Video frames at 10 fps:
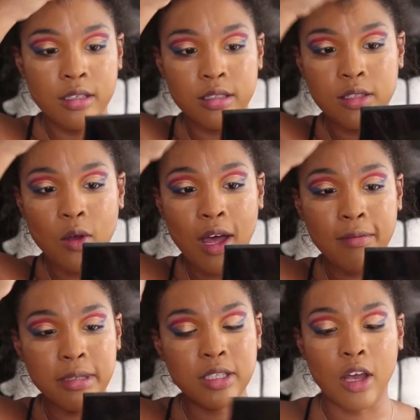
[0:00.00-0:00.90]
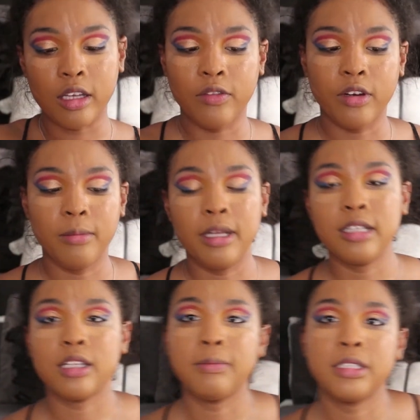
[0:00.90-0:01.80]
So I've been talking for a
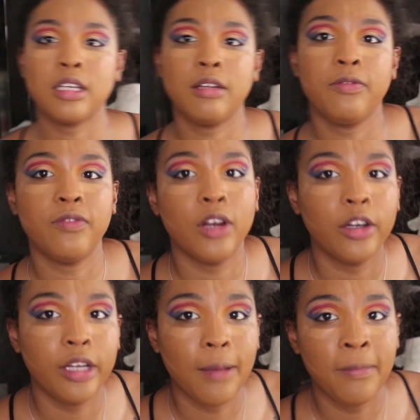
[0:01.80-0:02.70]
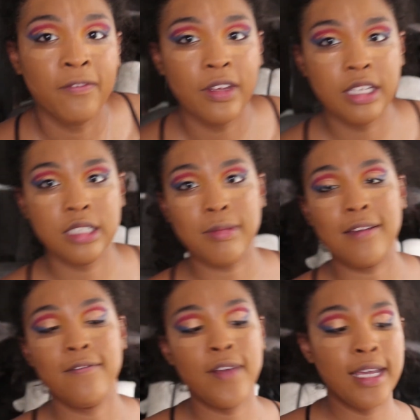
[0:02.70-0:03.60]
minute, so I'm just gonna hurry up and finish my
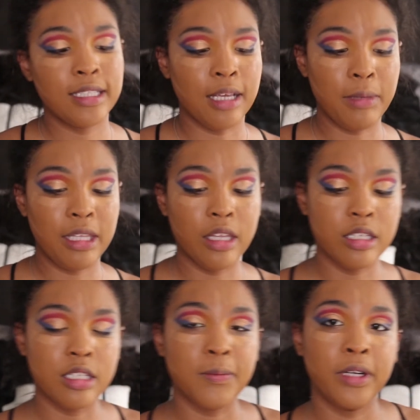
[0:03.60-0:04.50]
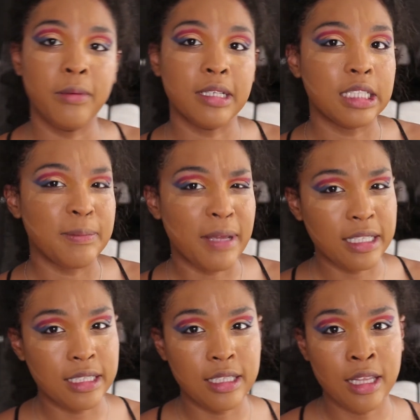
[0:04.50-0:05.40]
face. I mean, this is pretty much
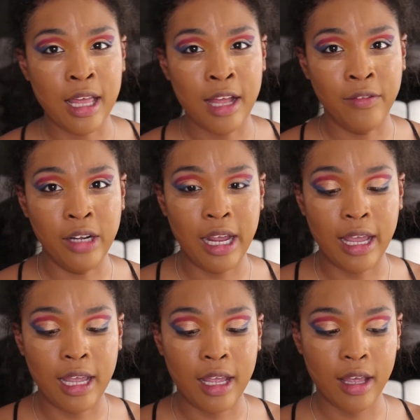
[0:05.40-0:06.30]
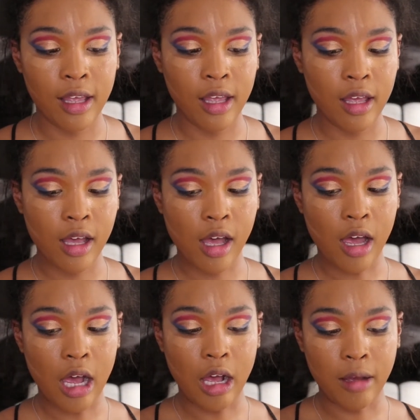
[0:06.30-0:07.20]
the everyday
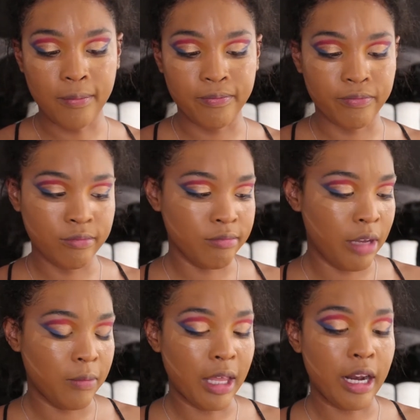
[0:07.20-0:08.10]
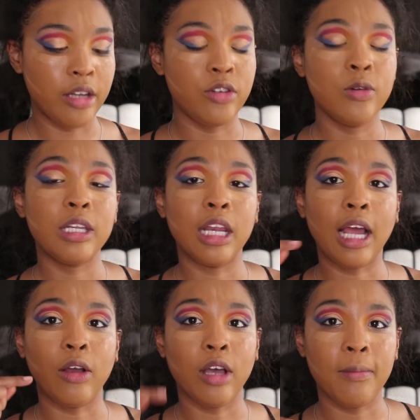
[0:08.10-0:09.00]
makeup that I do, and then
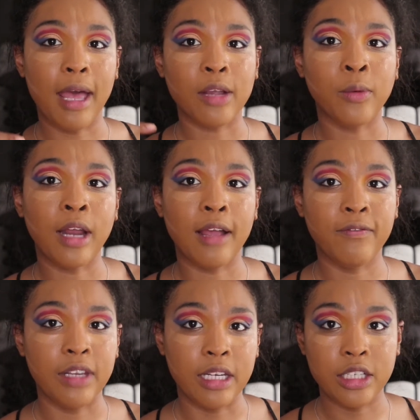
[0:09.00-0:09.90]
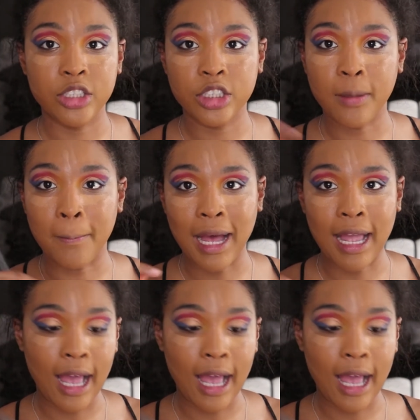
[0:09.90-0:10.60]
I'll come back when I finish my